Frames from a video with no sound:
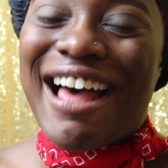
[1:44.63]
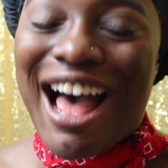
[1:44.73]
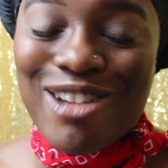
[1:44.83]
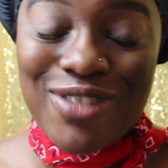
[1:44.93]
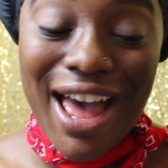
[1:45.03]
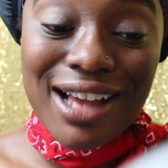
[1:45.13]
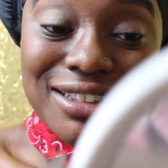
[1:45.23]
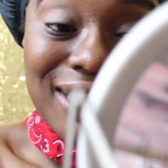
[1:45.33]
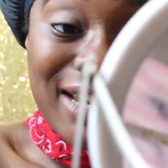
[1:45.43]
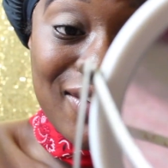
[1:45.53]
I've
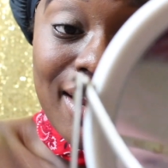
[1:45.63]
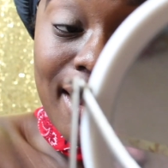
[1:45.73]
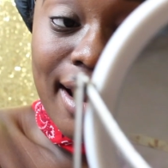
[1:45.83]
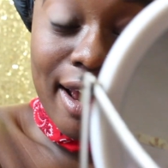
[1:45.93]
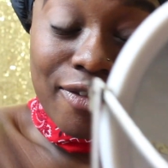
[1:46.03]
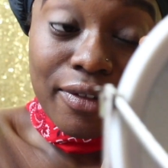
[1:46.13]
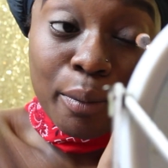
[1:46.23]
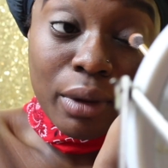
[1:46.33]
actually never